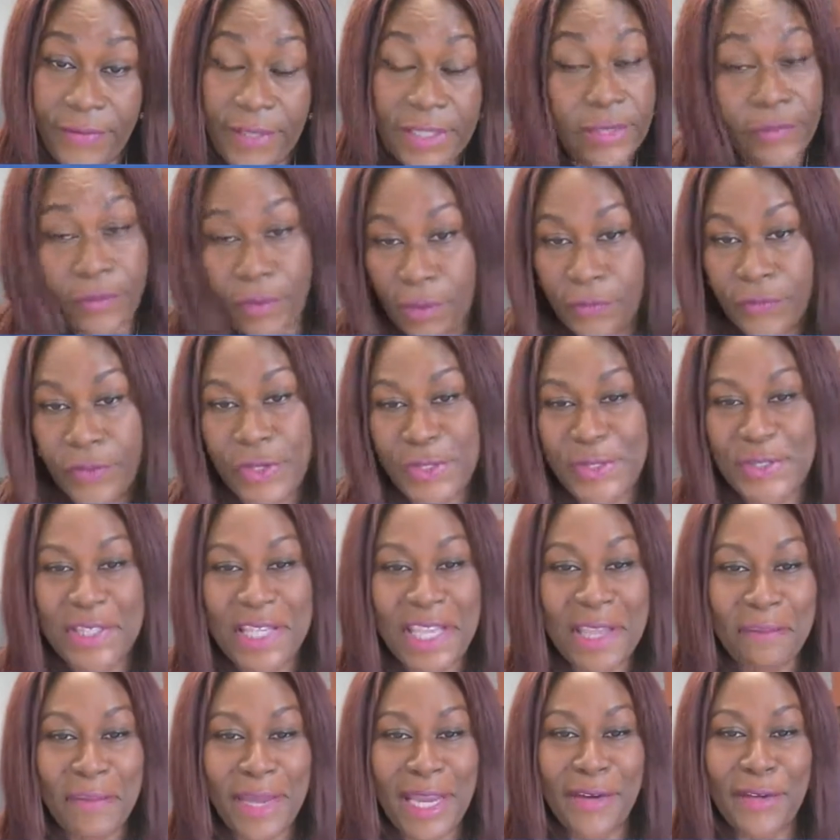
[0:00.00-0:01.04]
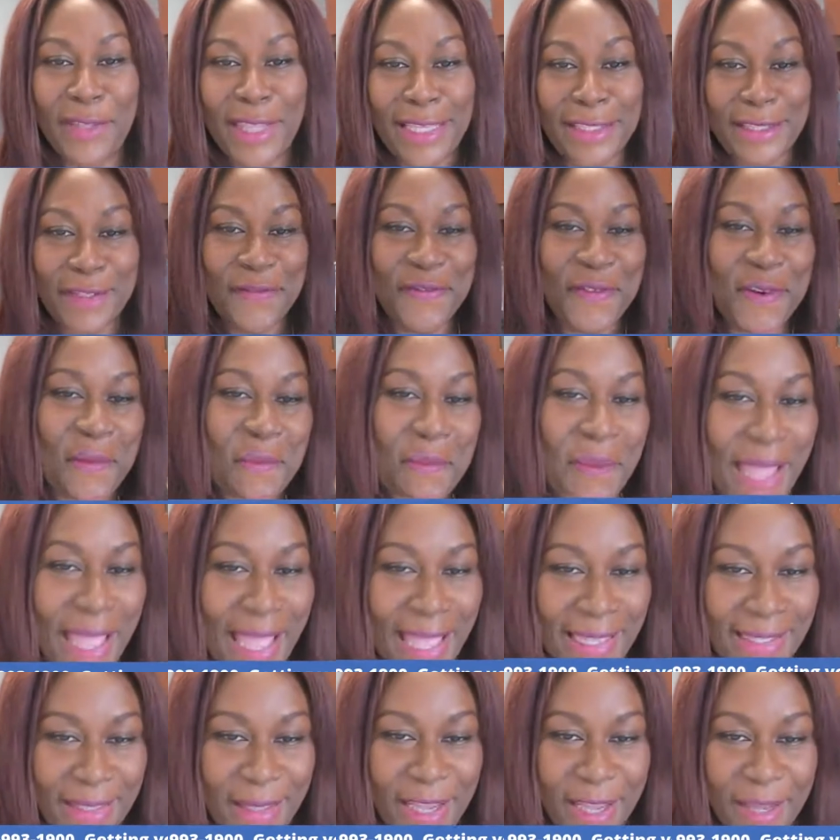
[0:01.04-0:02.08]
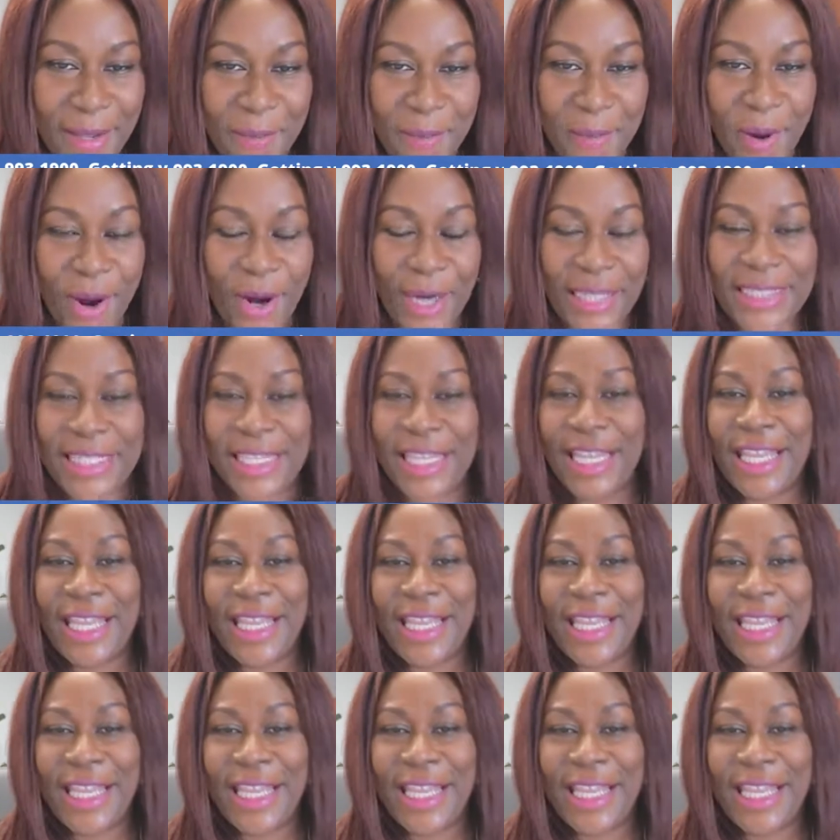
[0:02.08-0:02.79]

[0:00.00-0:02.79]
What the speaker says: First of all, of course, you get married. That's a form part.